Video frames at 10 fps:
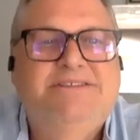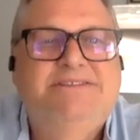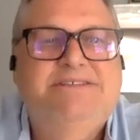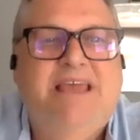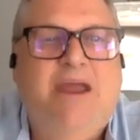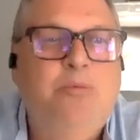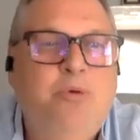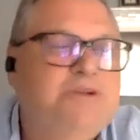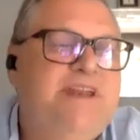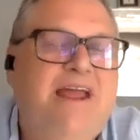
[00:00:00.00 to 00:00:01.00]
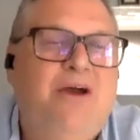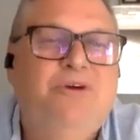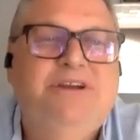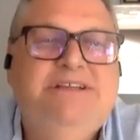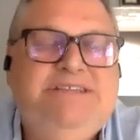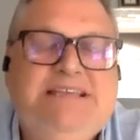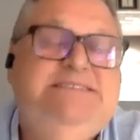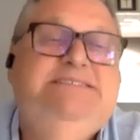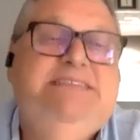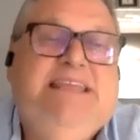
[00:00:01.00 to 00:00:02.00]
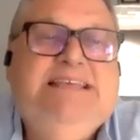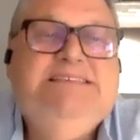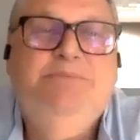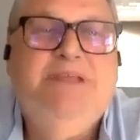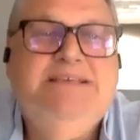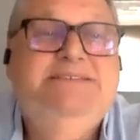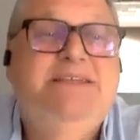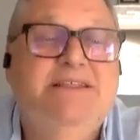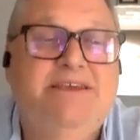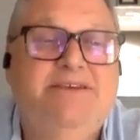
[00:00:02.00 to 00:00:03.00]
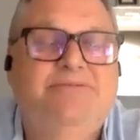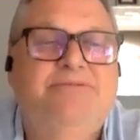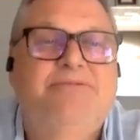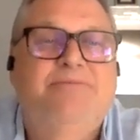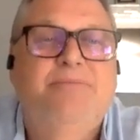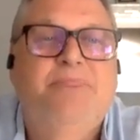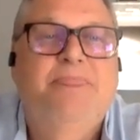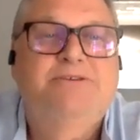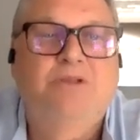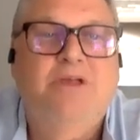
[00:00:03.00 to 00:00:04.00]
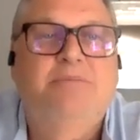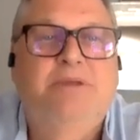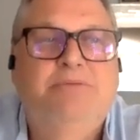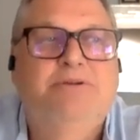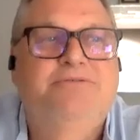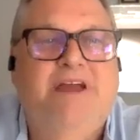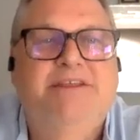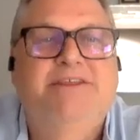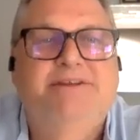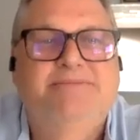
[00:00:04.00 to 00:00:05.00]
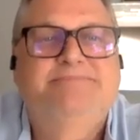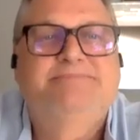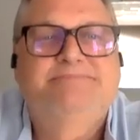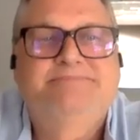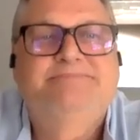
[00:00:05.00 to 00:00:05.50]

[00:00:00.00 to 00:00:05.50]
It's just airport's an hour. It's just an easy place to live. So a lot of people are finding it.